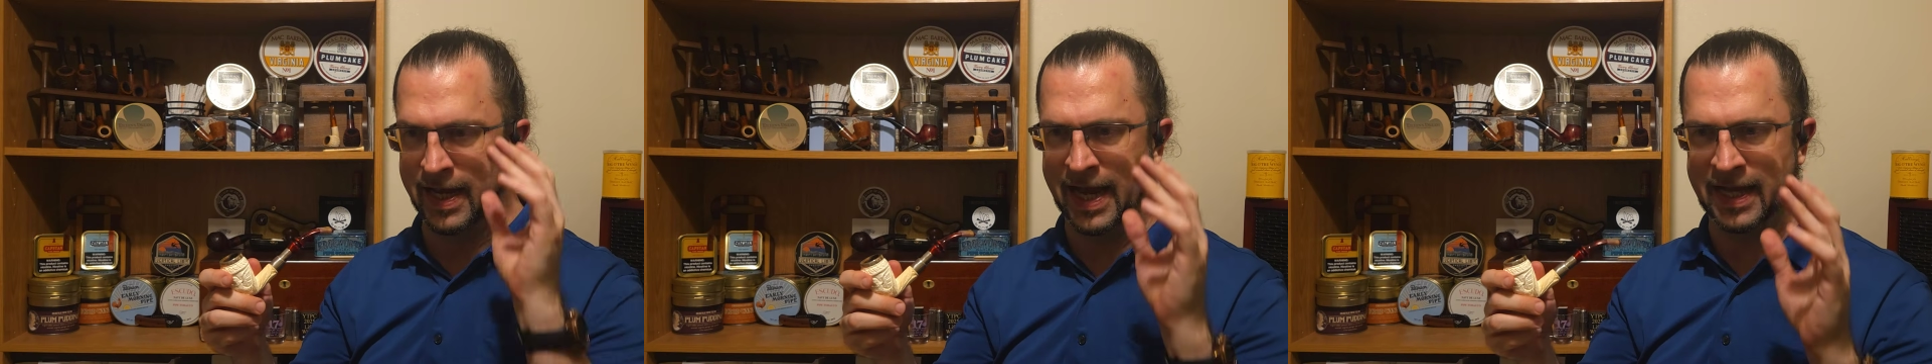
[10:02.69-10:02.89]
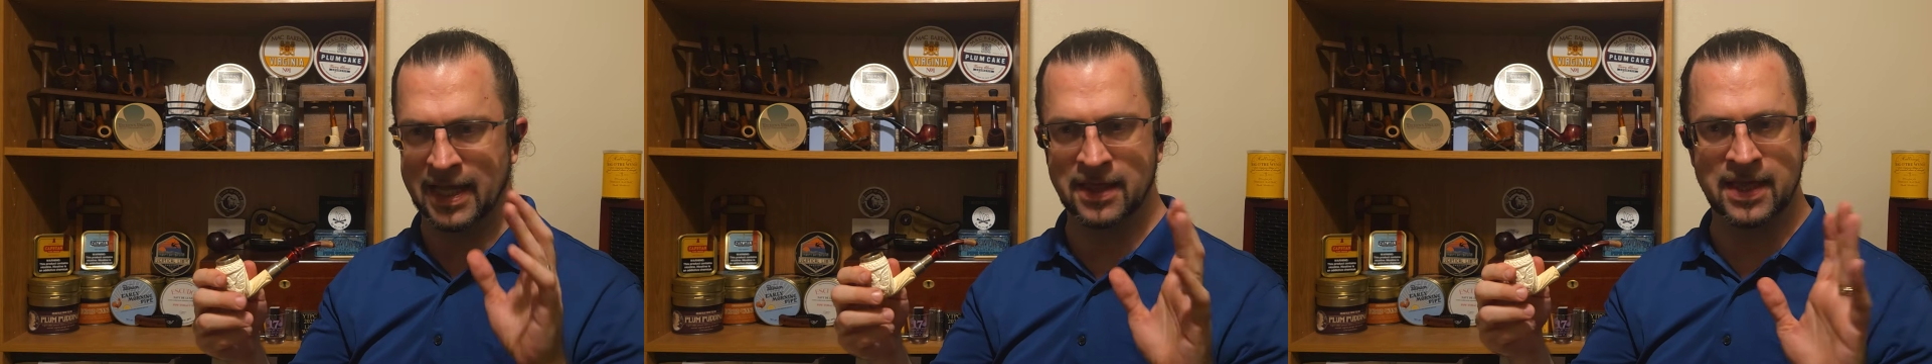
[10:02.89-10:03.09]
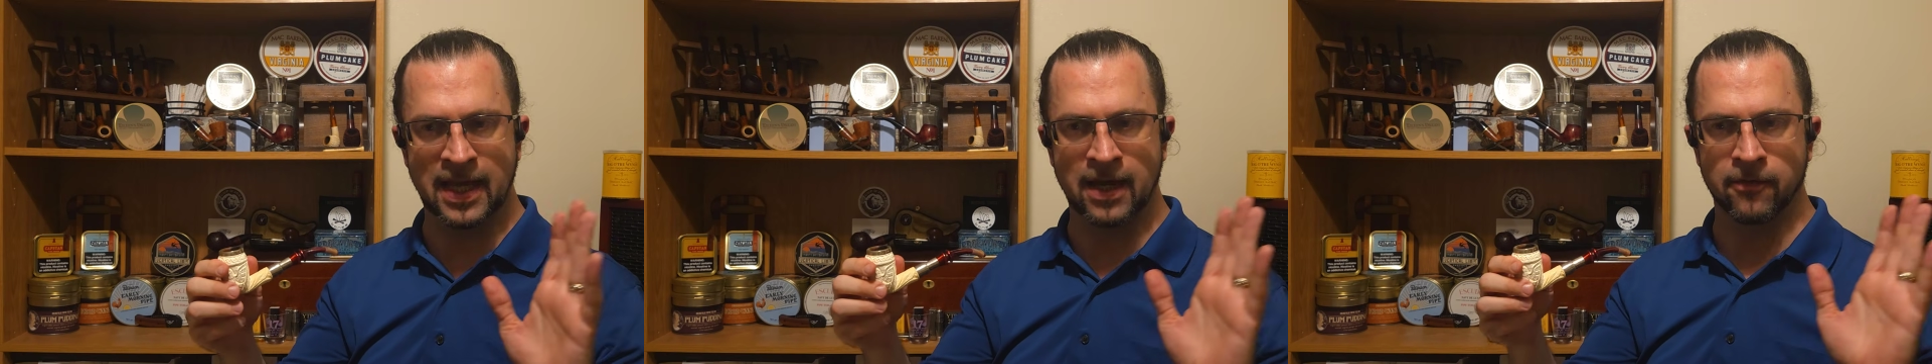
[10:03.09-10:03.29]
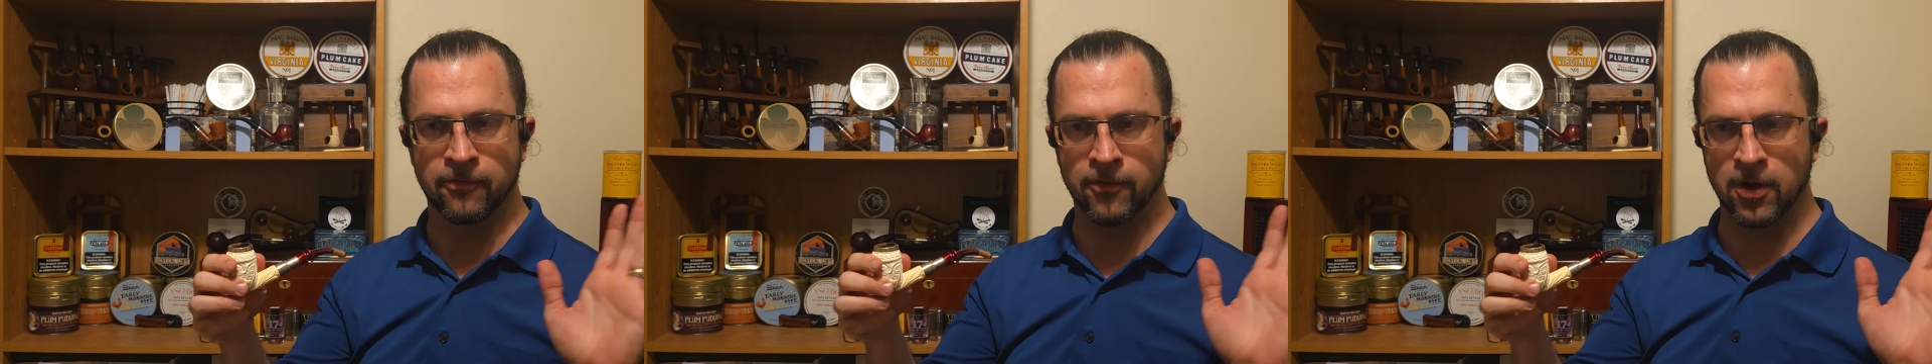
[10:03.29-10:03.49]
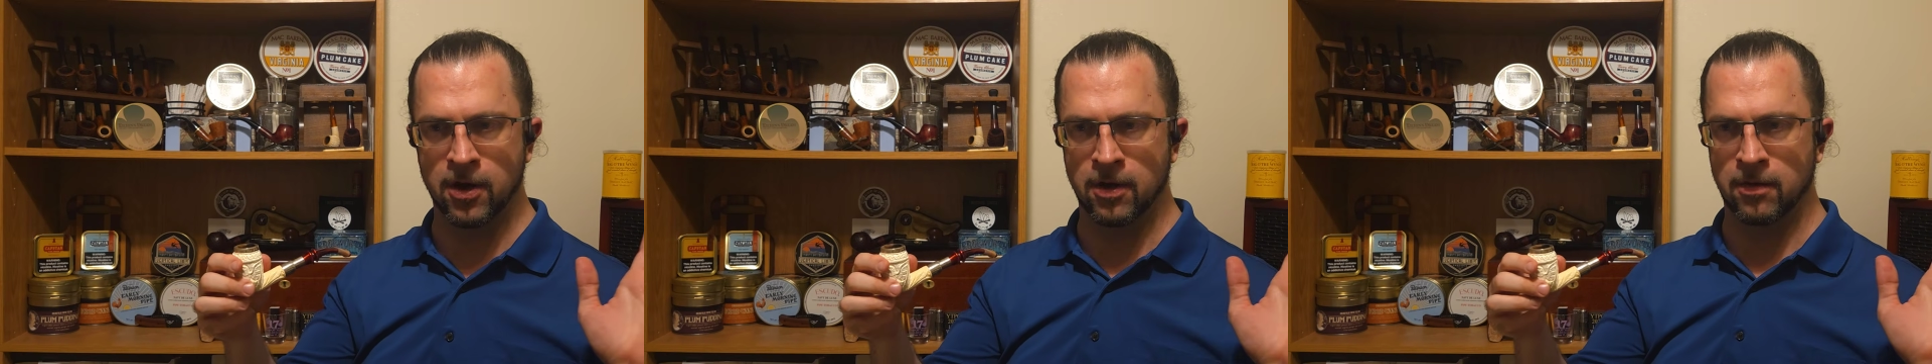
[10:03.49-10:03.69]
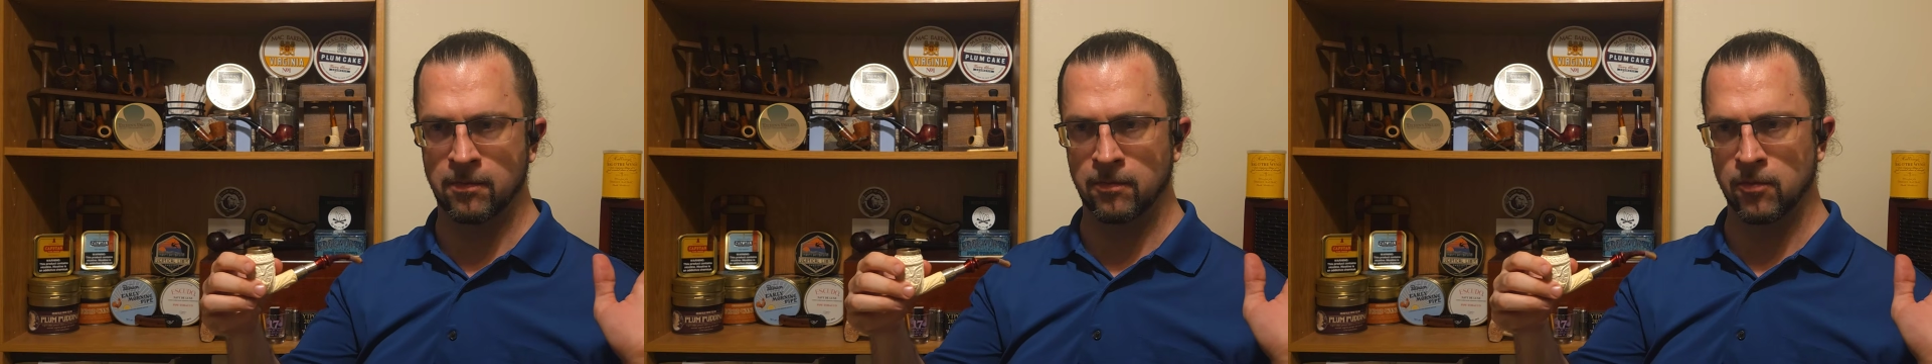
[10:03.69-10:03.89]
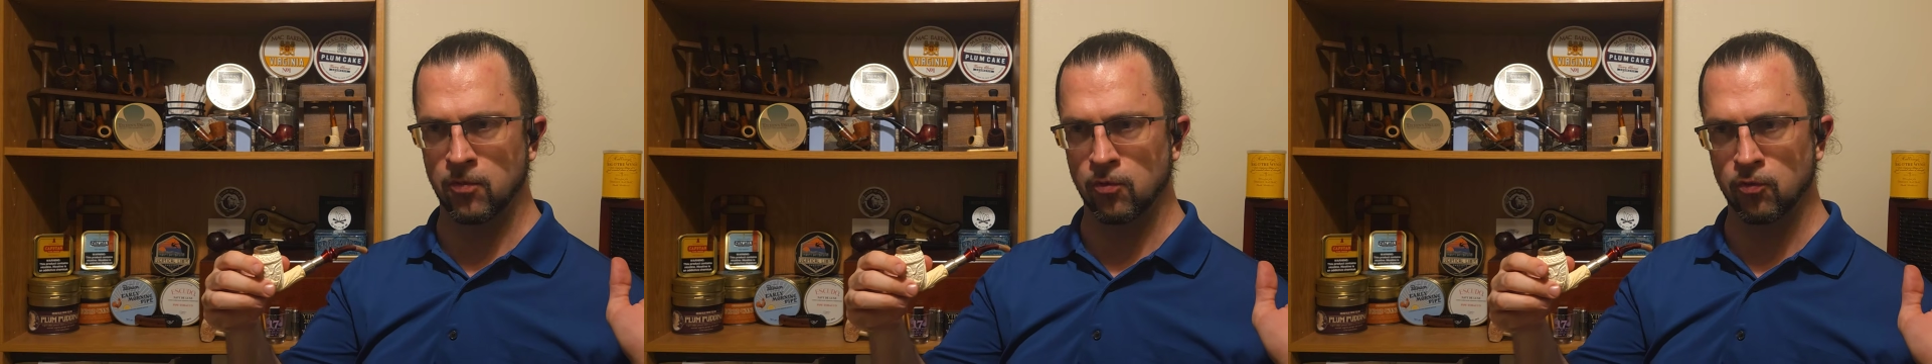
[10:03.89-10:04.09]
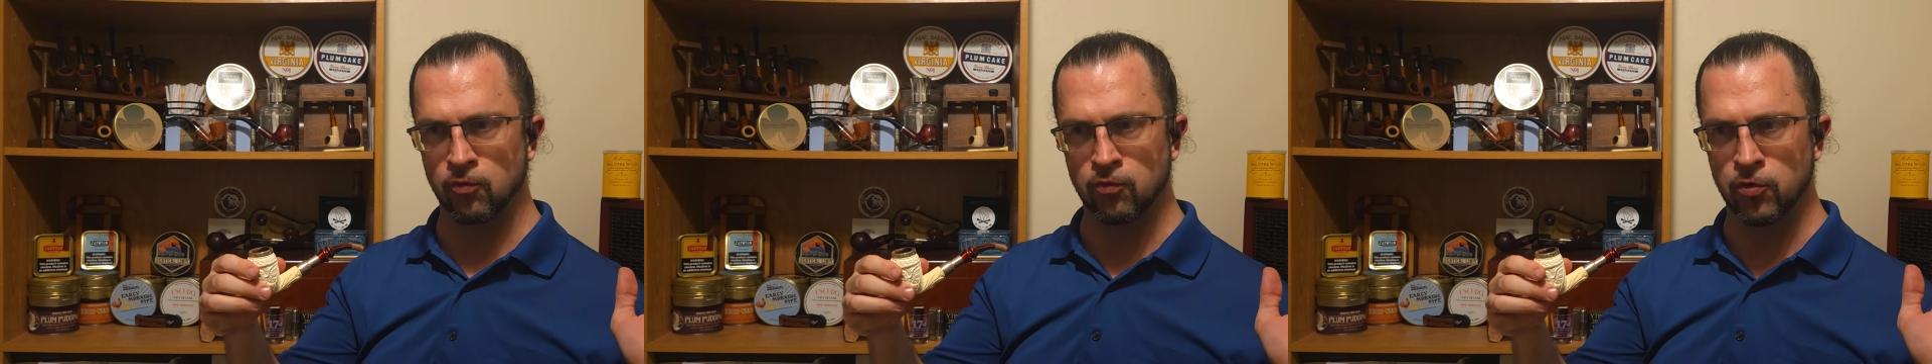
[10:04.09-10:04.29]
anything from
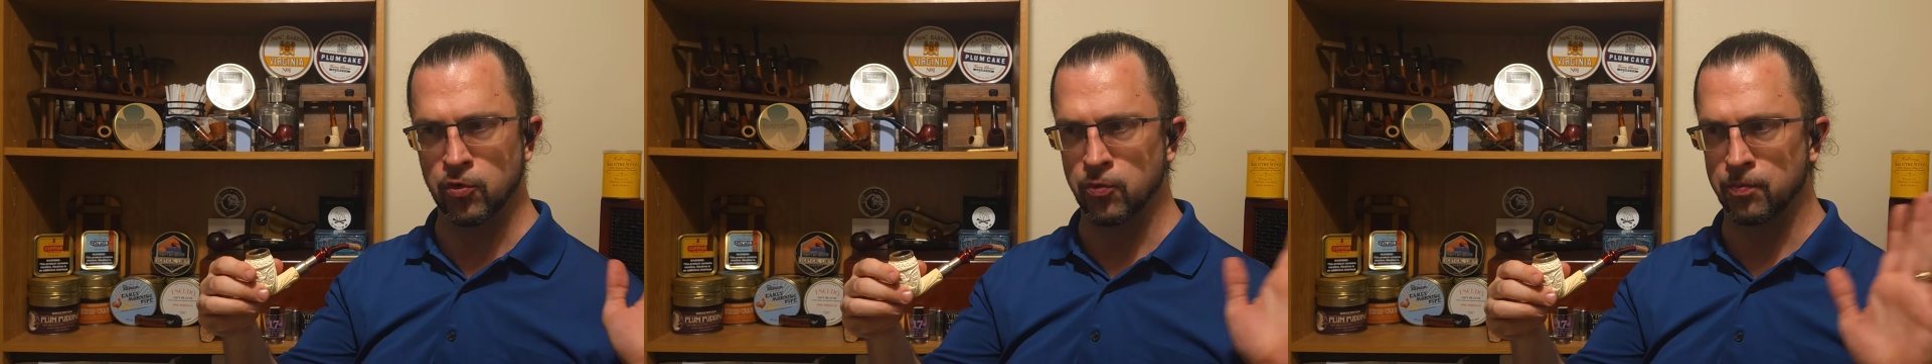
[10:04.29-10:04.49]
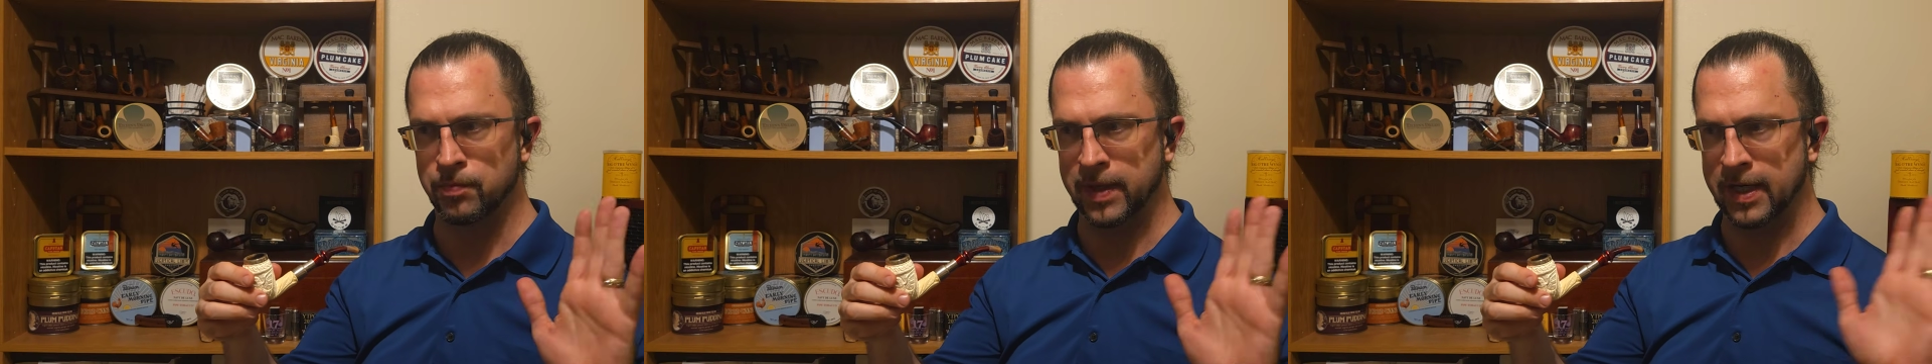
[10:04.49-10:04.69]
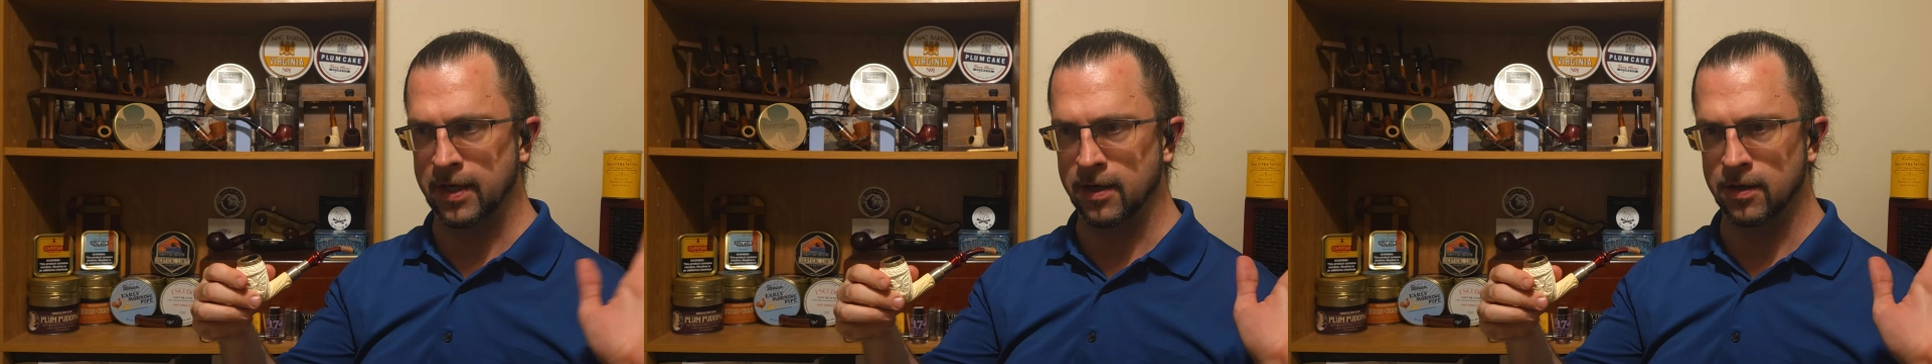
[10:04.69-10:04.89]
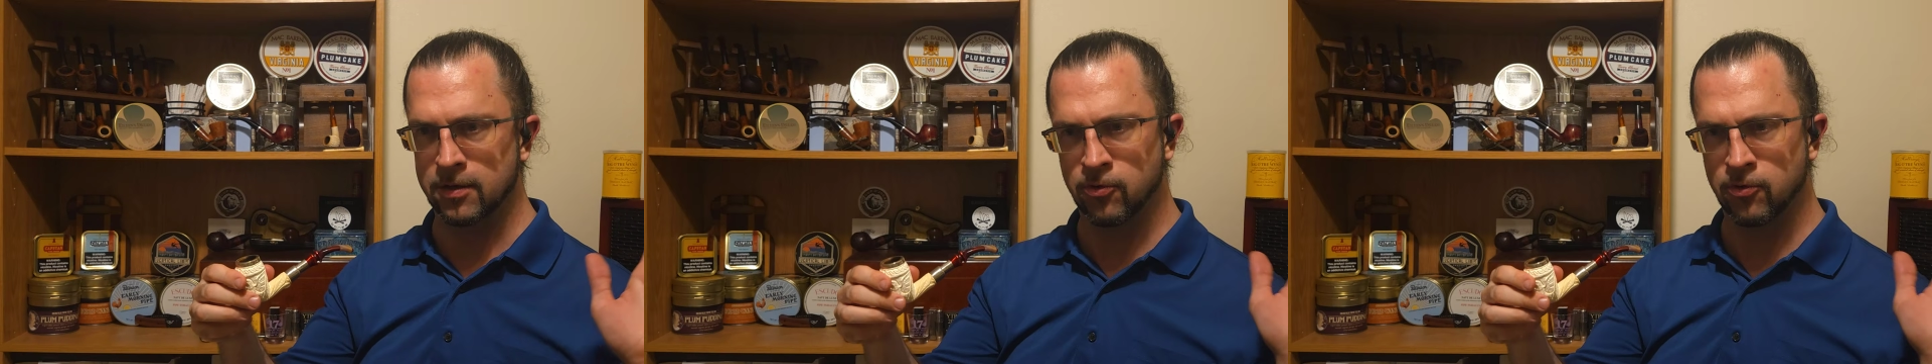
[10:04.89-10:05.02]
root beer,